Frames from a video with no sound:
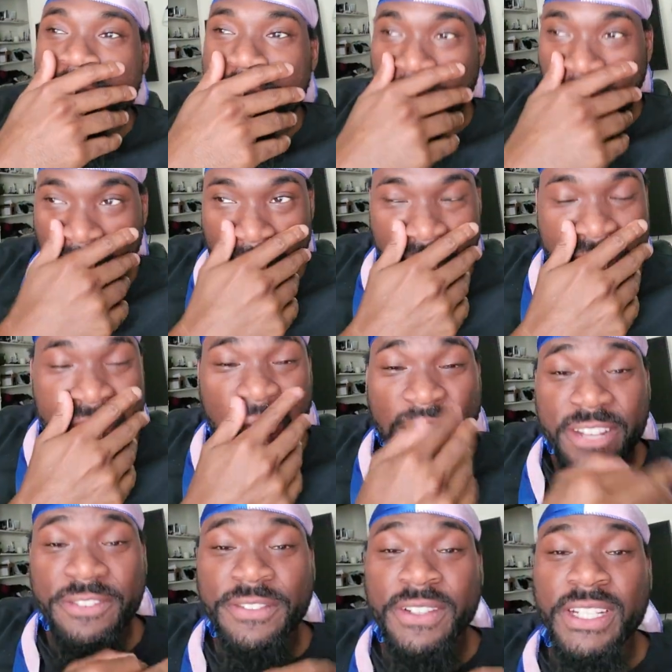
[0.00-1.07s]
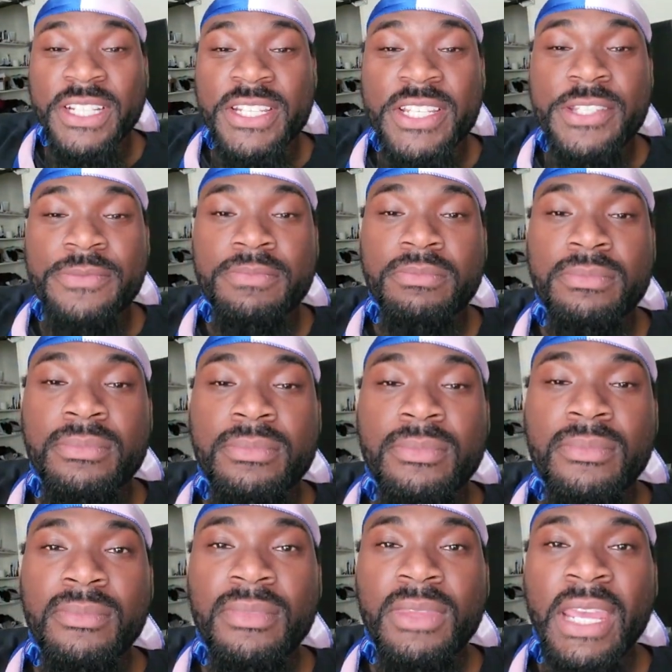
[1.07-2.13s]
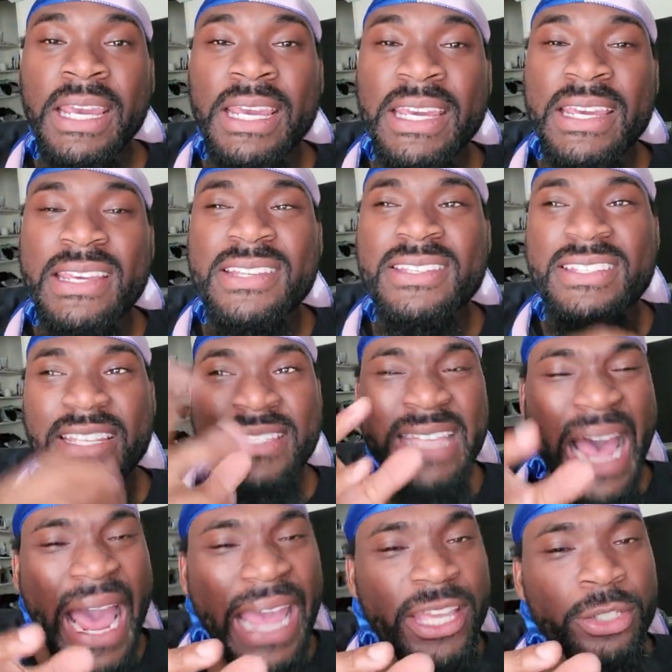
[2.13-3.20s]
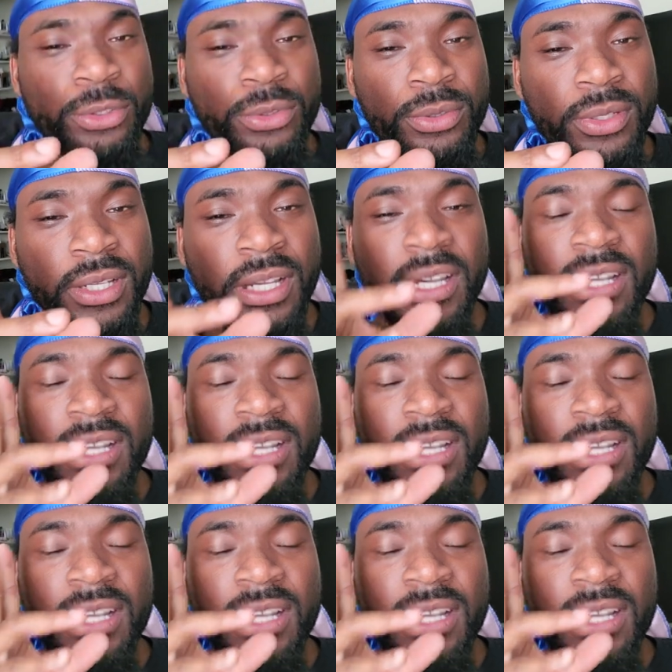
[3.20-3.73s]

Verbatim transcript: reason why I'm excited for this is the title.